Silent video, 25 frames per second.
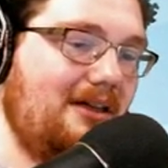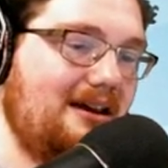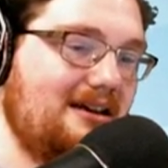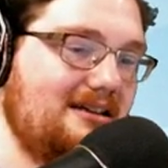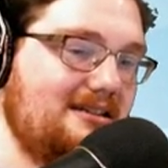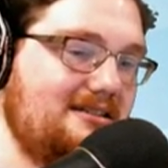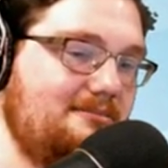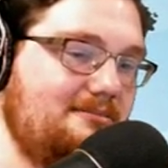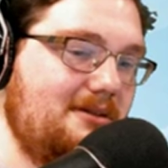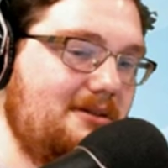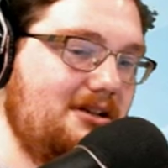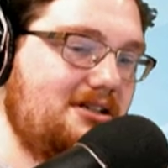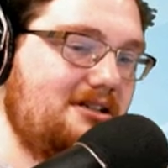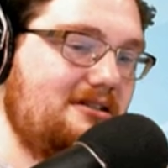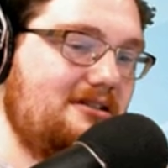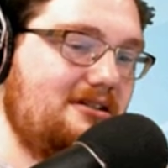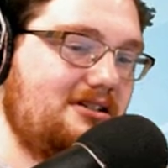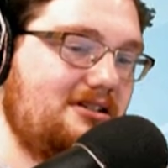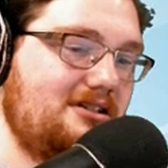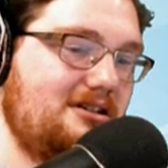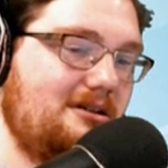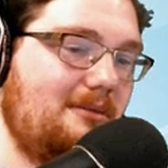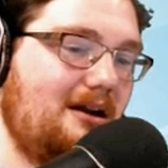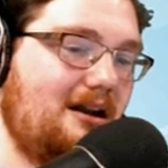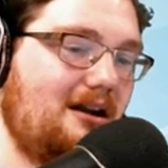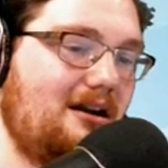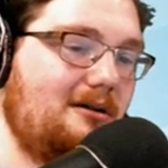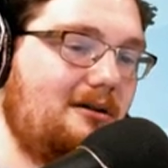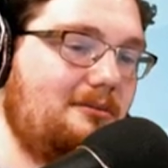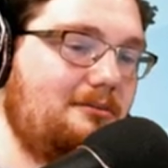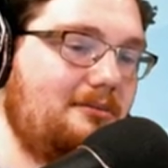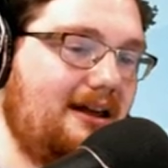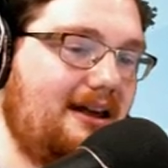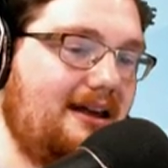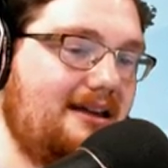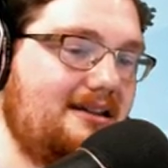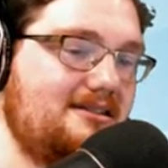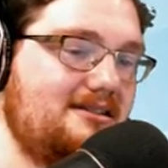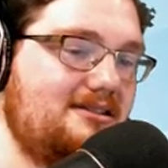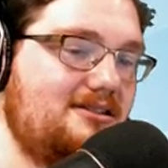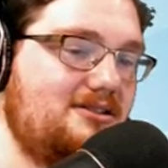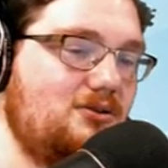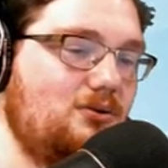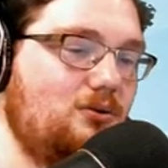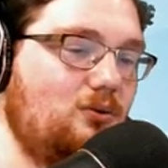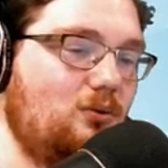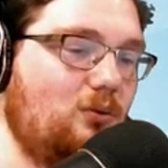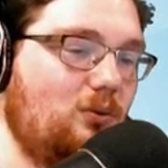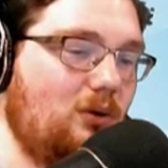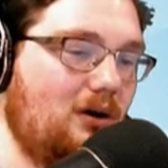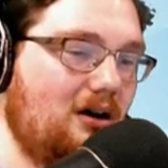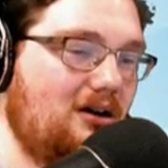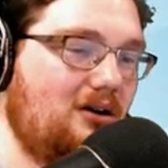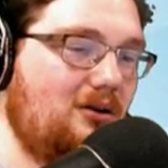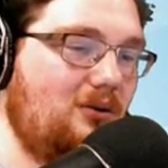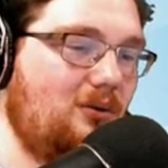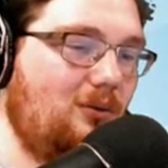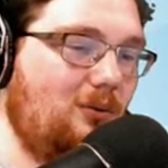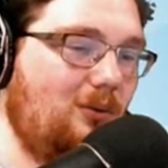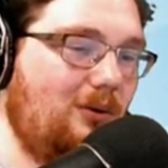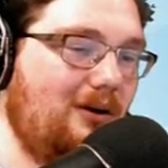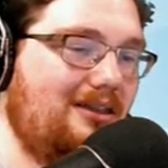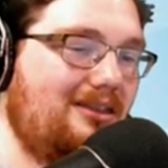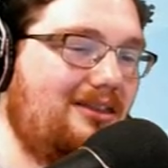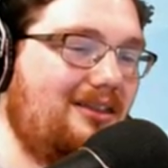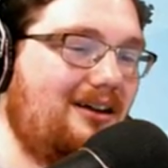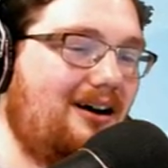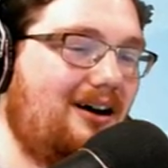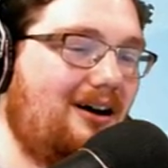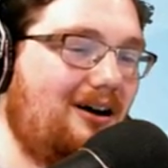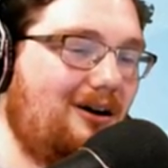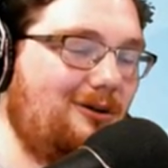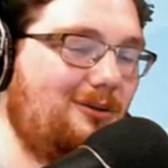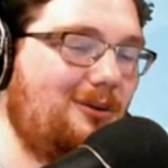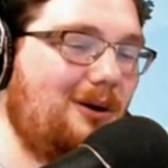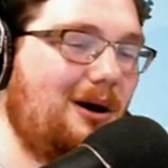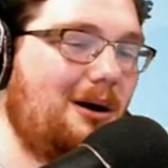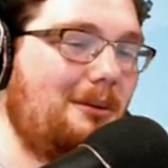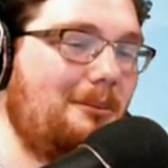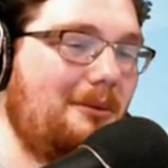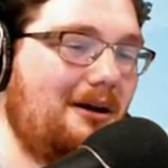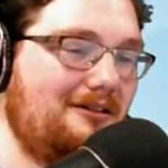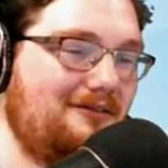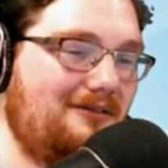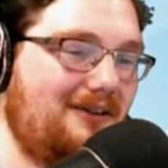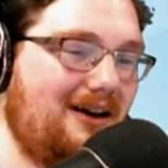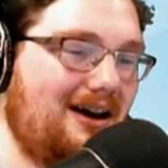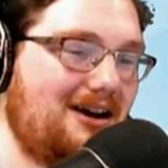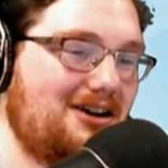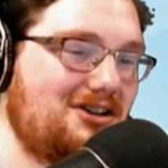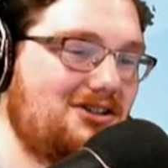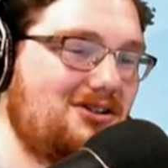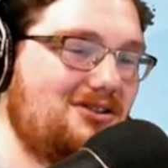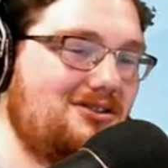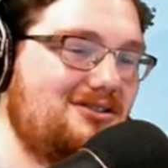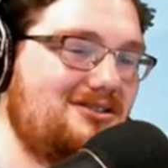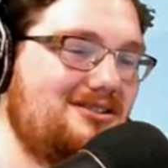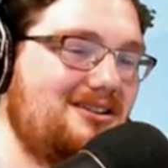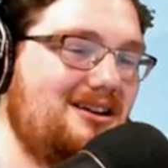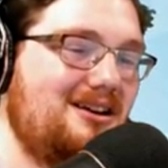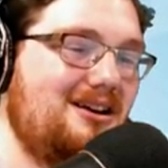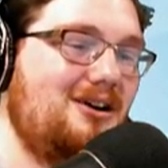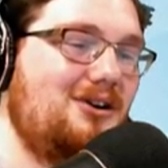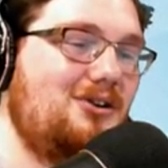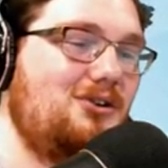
In mission, the chipmaker plans to work with hardware manufacturers